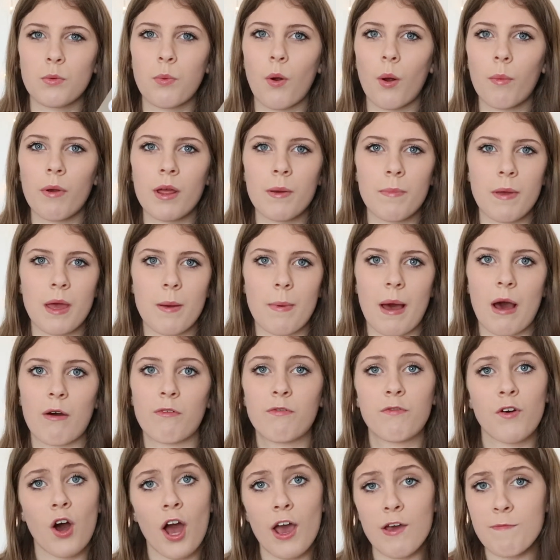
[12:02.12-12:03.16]
will probably be
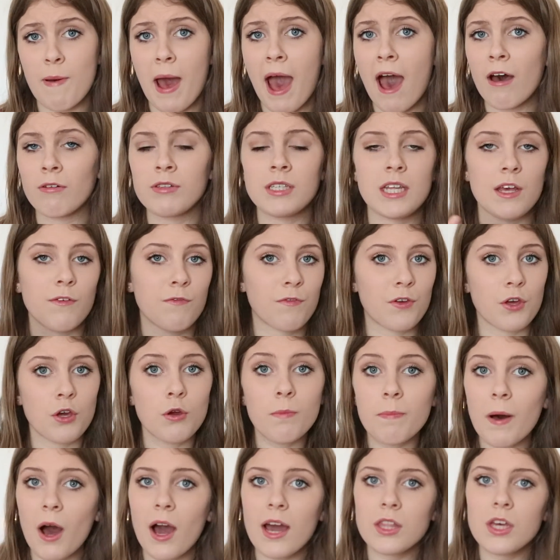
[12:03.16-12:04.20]
about £5 if you
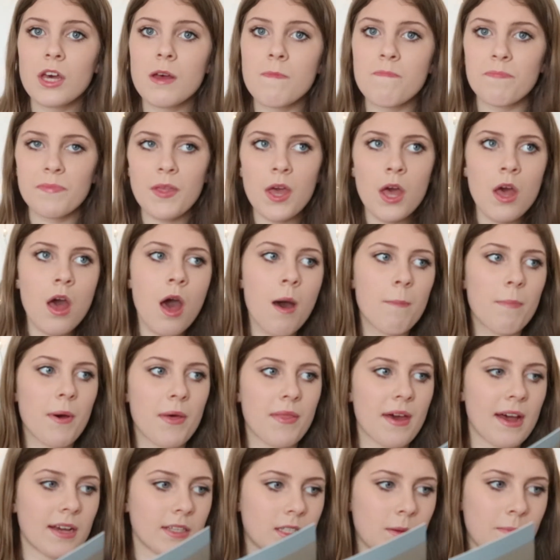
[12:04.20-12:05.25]
buy them, but
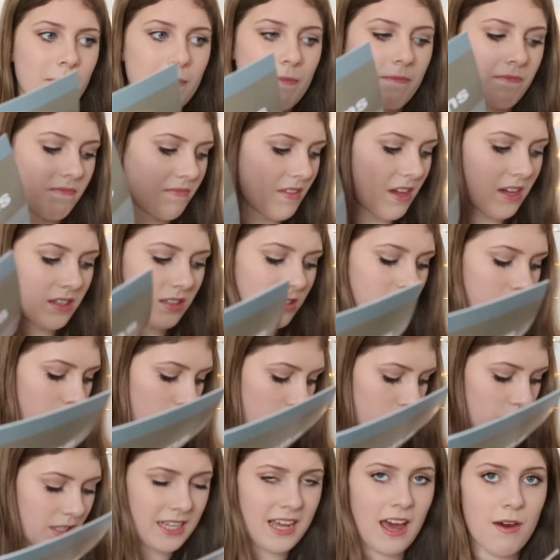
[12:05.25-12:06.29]
that's
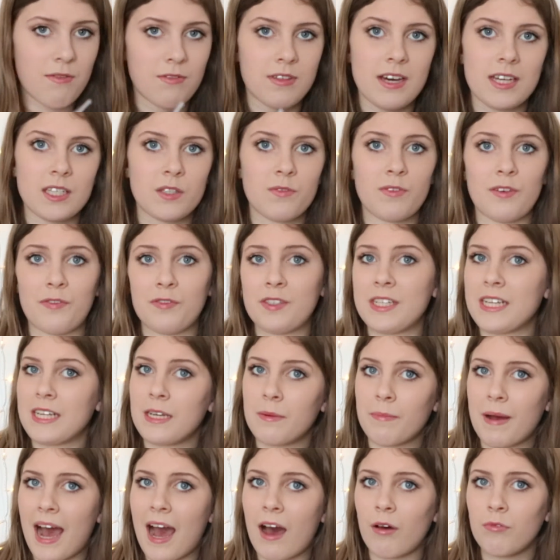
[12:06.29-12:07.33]
altogether, that's
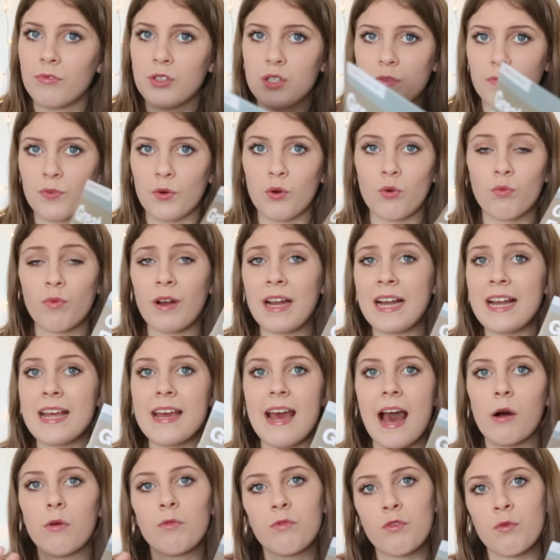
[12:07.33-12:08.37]
£15 for really
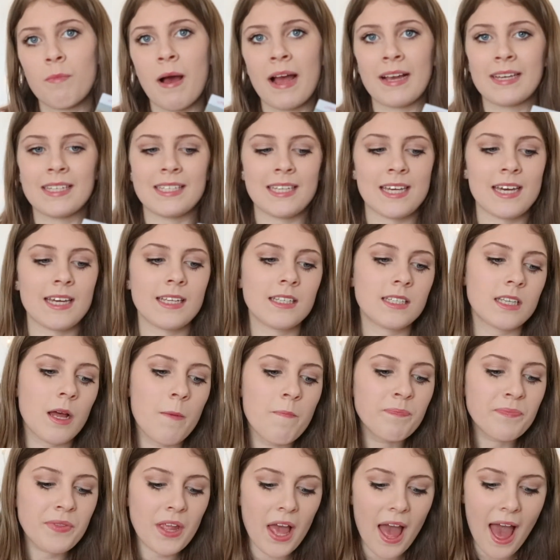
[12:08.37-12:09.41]
helpful magazines.
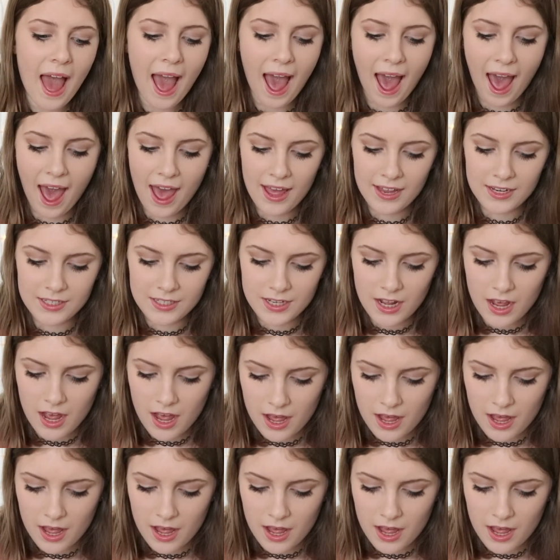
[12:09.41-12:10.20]
And